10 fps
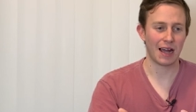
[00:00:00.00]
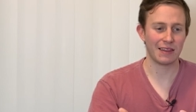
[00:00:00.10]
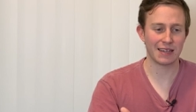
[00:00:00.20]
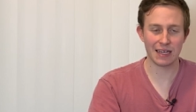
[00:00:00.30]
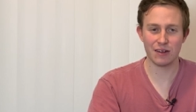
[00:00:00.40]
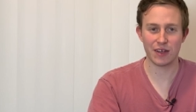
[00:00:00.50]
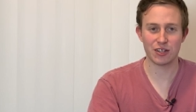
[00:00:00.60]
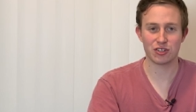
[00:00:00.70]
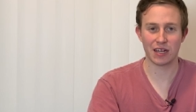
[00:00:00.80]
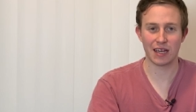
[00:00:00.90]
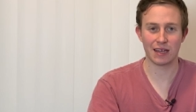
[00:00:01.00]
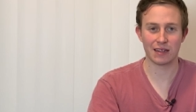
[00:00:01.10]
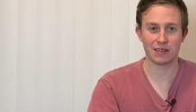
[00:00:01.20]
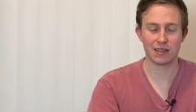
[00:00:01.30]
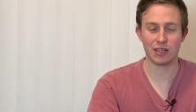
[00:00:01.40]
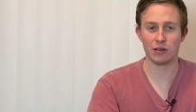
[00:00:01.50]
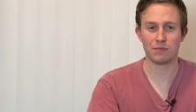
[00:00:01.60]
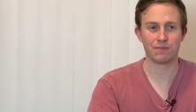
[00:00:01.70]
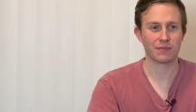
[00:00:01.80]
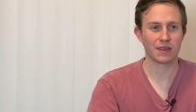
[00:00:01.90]
I think innovation and
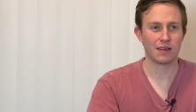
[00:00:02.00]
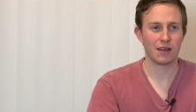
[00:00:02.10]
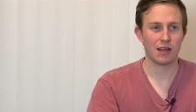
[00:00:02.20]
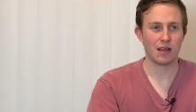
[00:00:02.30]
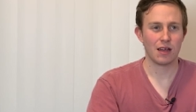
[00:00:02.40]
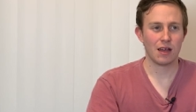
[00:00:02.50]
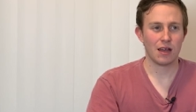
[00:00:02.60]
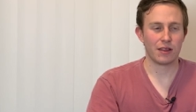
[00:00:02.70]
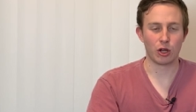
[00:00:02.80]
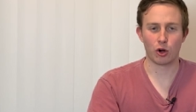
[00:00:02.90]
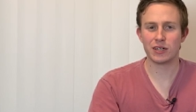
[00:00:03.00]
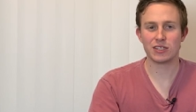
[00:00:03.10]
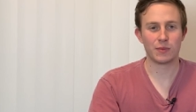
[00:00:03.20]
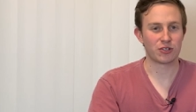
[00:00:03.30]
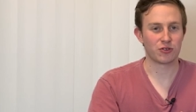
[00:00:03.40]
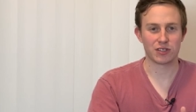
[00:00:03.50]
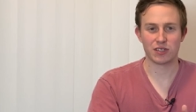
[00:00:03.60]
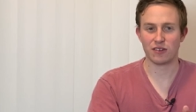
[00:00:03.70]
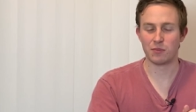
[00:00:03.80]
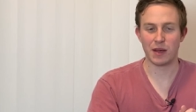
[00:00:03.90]
the the earnings
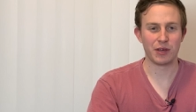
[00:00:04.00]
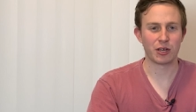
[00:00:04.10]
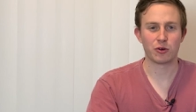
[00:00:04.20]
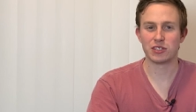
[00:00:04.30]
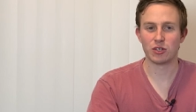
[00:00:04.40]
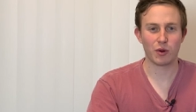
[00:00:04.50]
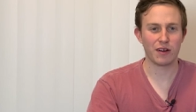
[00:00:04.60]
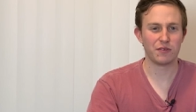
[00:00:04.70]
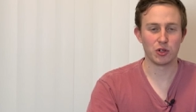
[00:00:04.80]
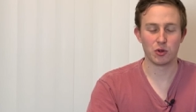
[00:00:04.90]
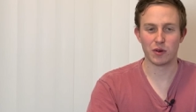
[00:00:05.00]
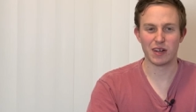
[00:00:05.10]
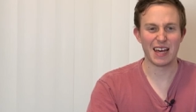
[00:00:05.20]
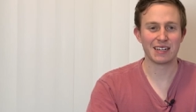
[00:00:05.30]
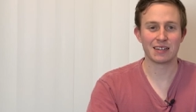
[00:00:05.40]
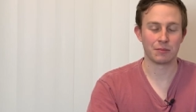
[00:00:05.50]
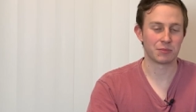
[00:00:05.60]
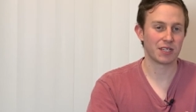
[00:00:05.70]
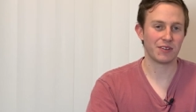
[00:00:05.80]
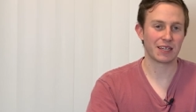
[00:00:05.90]
metrics of maybe increasing revenue, net income,
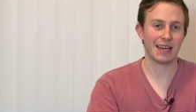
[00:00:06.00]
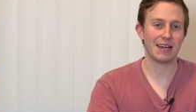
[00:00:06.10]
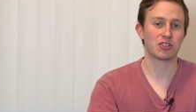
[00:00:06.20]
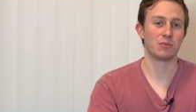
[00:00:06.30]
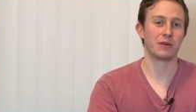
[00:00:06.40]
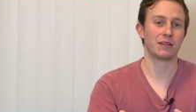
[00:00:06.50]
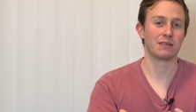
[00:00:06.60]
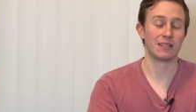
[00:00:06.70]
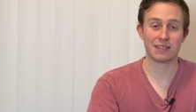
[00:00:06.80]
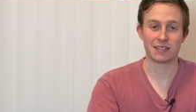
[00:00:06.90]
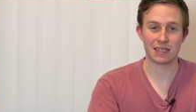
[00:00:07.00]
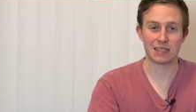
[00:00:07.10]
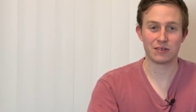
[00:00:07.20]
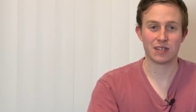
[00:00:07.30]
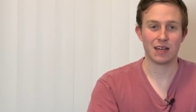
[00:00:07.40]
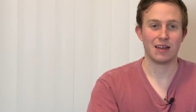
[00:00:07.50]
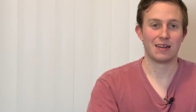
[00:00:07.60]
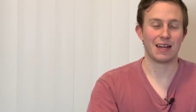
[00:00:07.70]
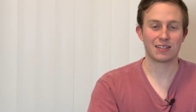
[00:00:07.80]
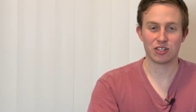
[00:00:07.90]
stuff like that should be the incentives,
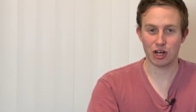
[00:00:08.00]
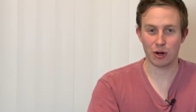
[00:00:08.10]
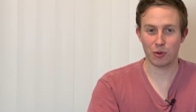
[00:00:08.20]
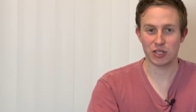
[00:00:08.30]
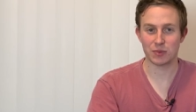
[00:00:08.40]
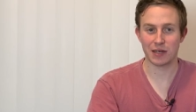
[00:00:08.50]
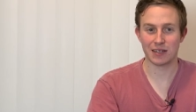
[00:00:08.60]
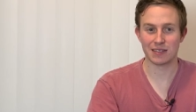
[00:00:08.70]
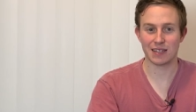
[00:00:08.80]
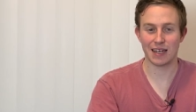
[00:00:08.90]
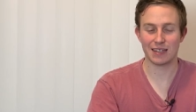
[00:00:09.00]
not the share price, because